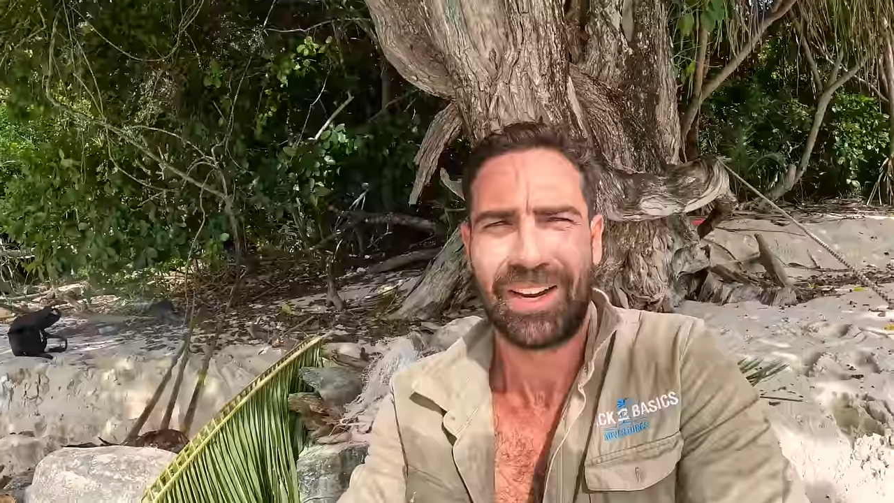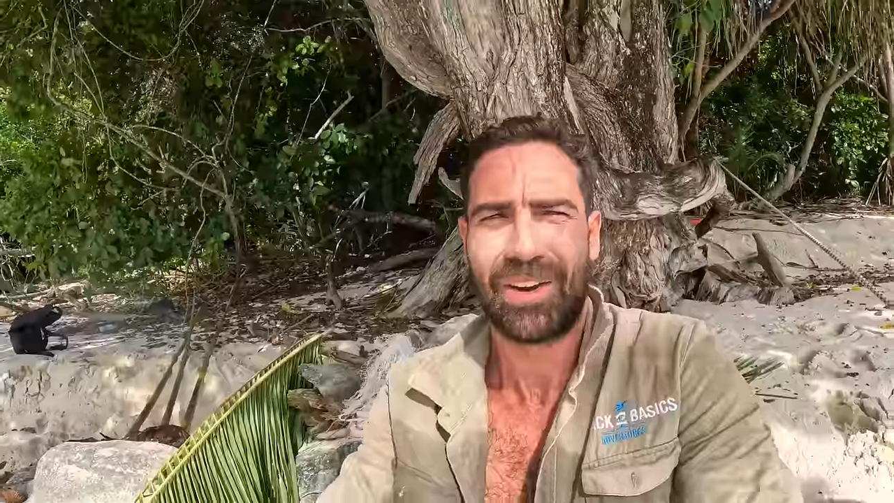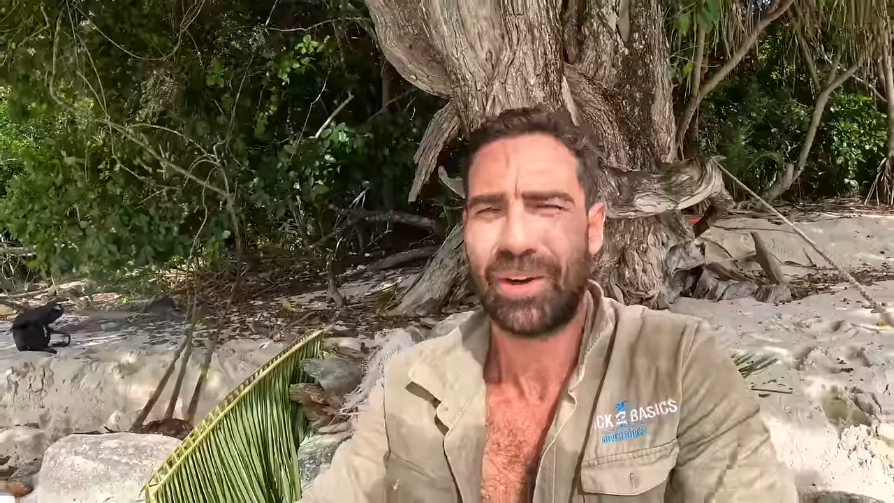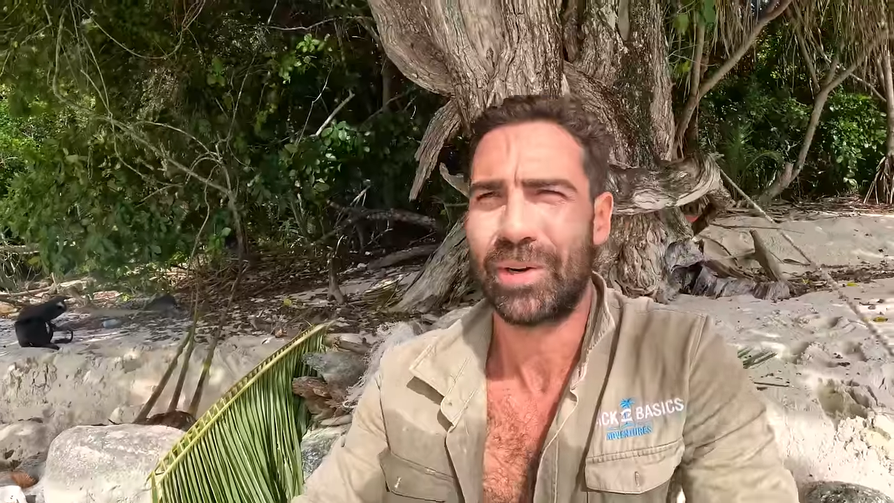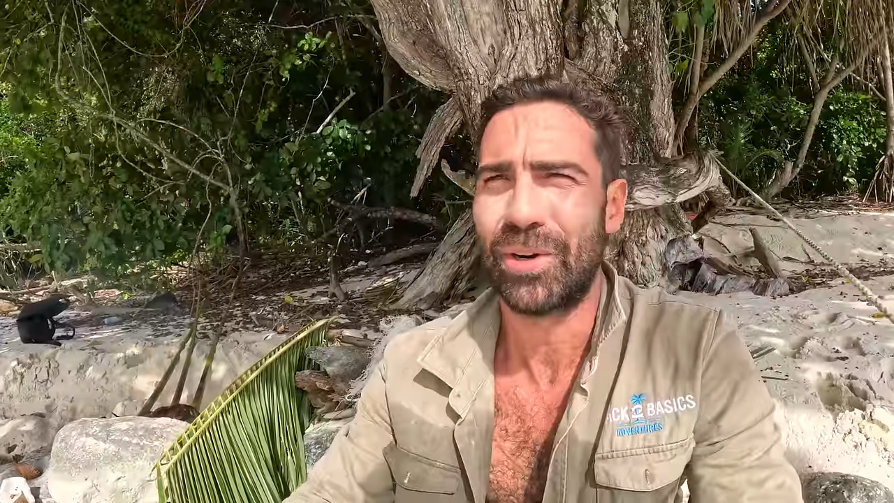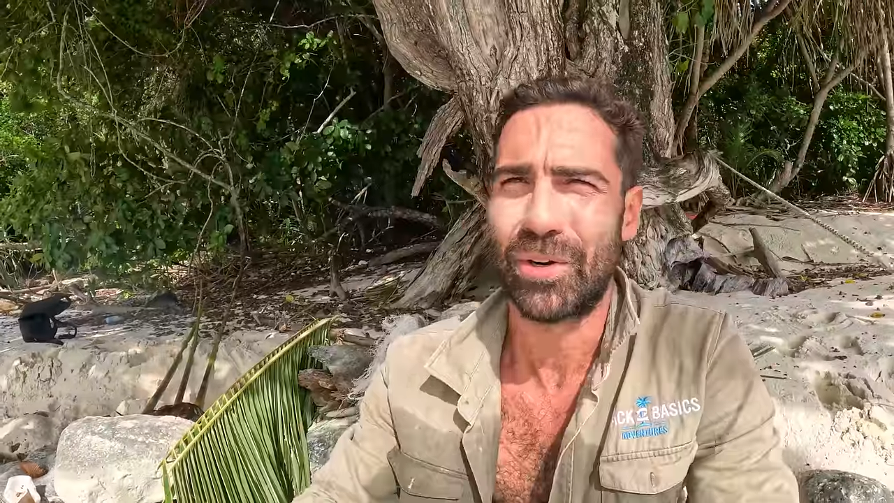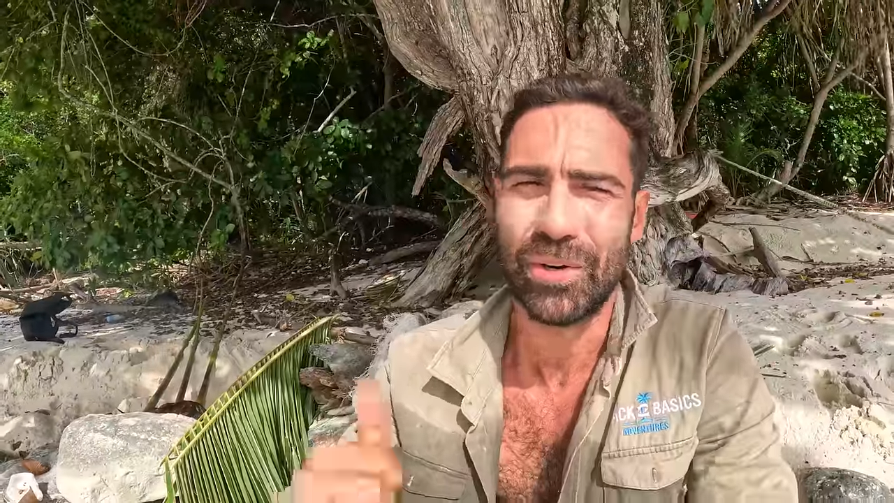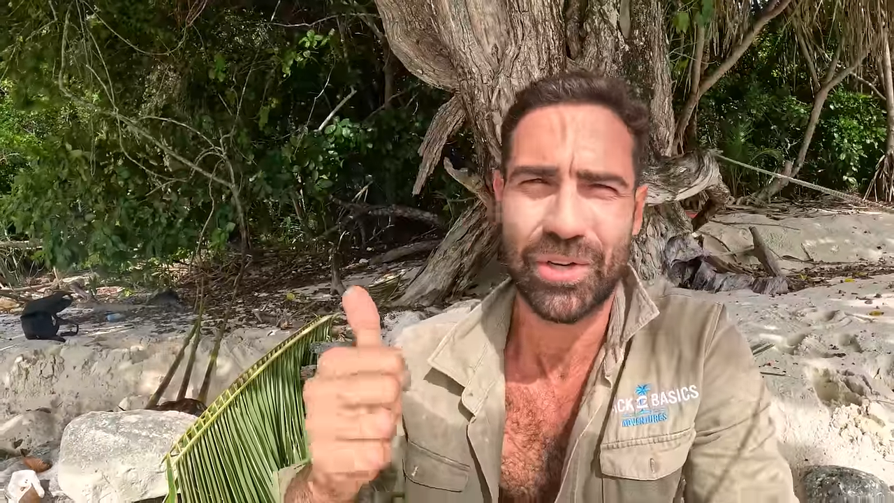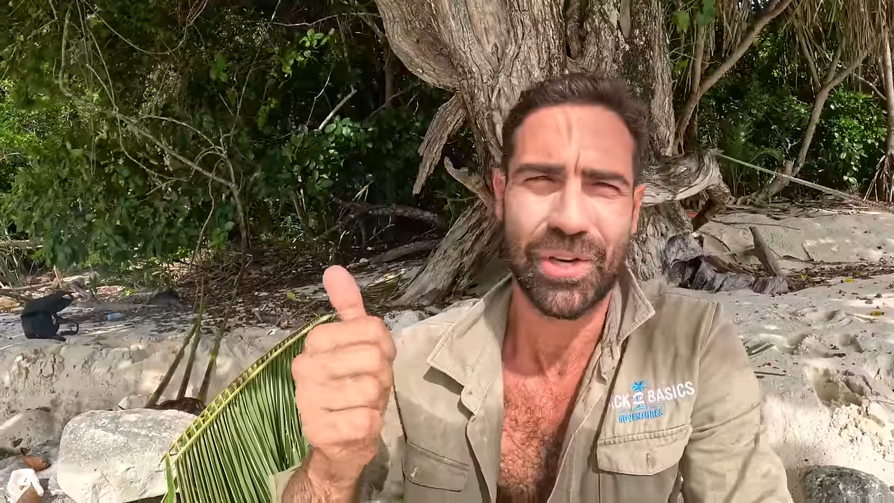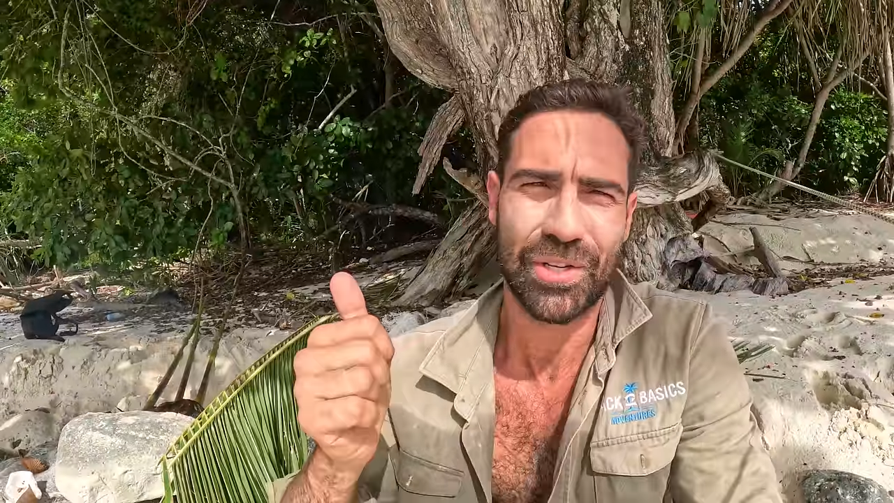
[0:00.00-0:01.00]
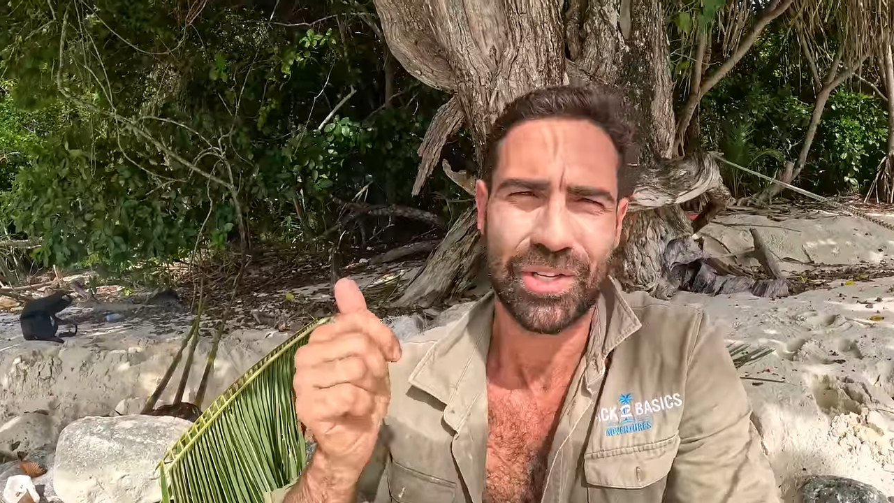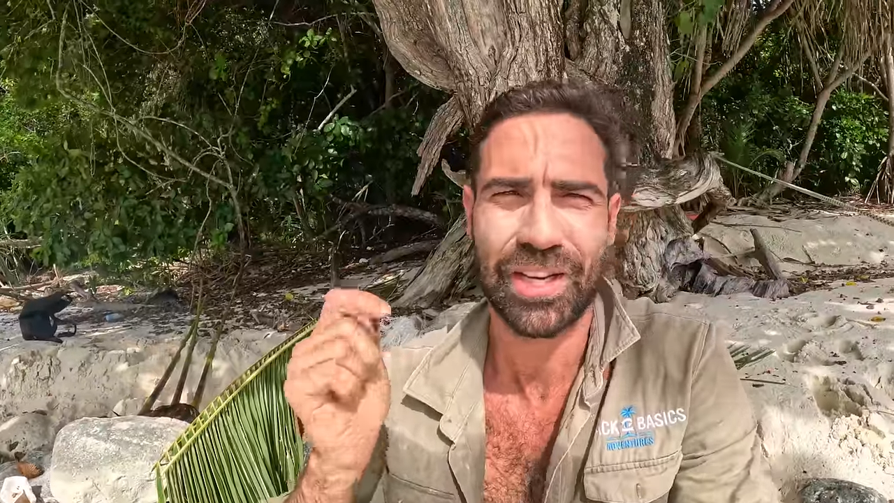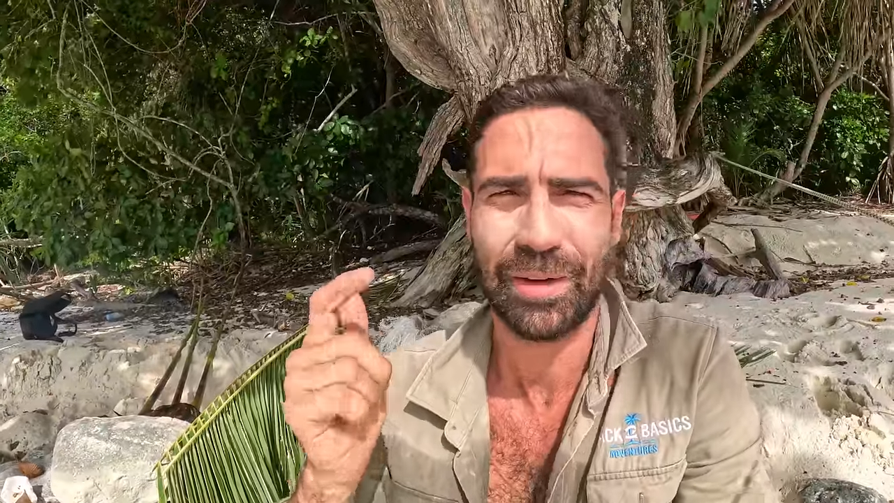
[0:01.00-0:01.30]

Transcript: All right, we got good news